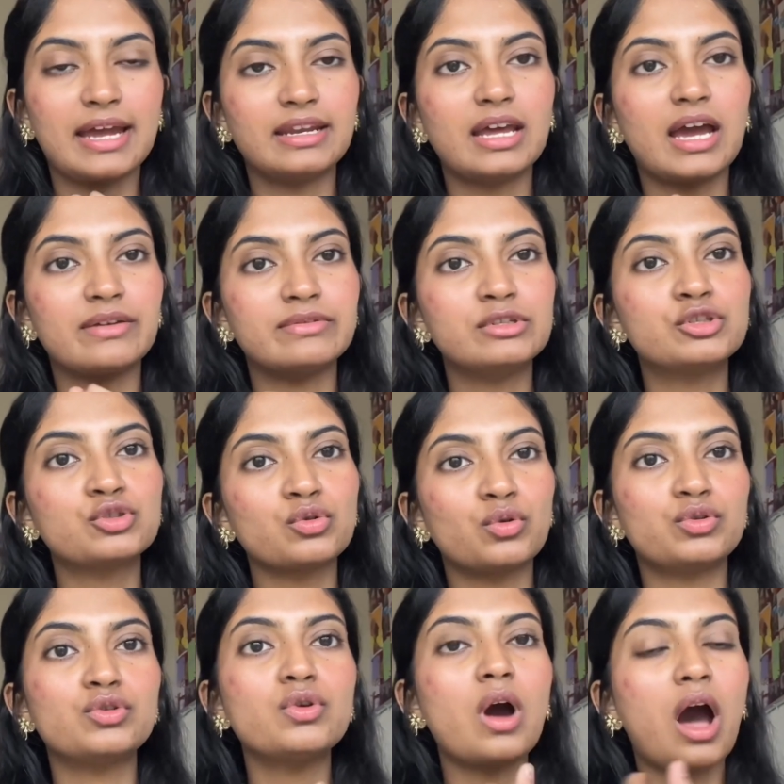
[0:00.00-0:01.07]
and I will show
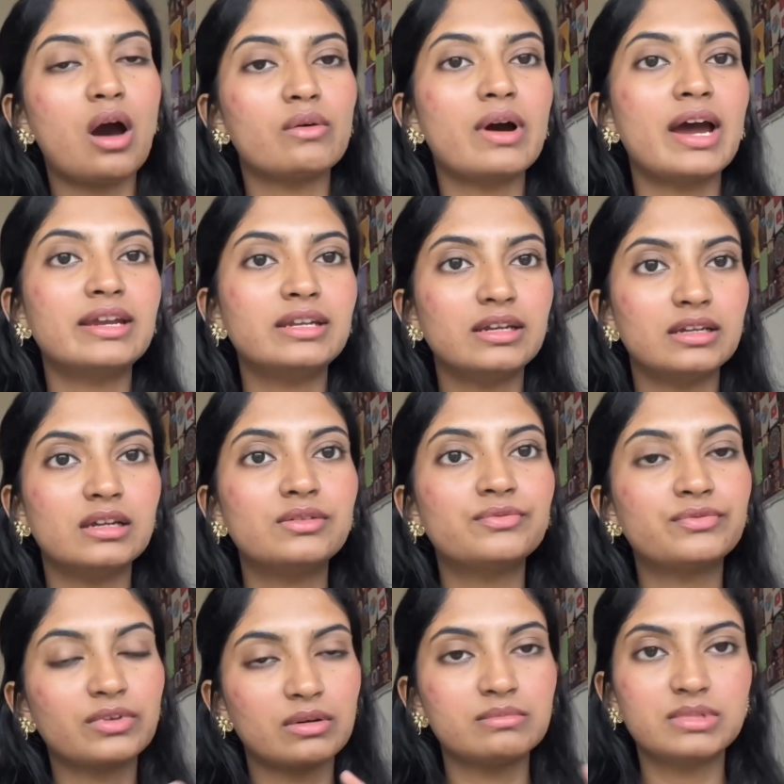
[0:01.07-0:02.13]
you how I did it
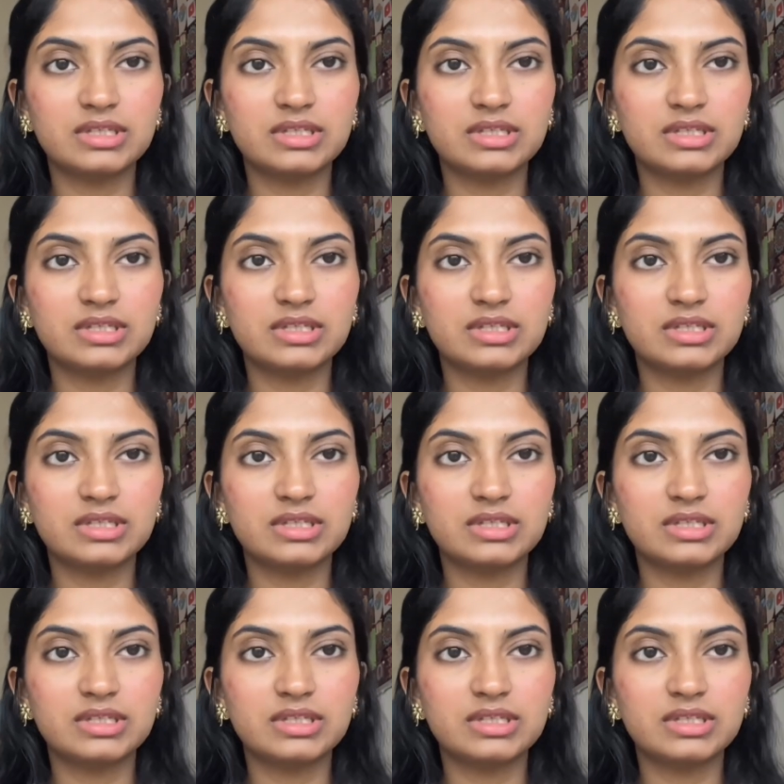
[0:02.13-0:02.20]
from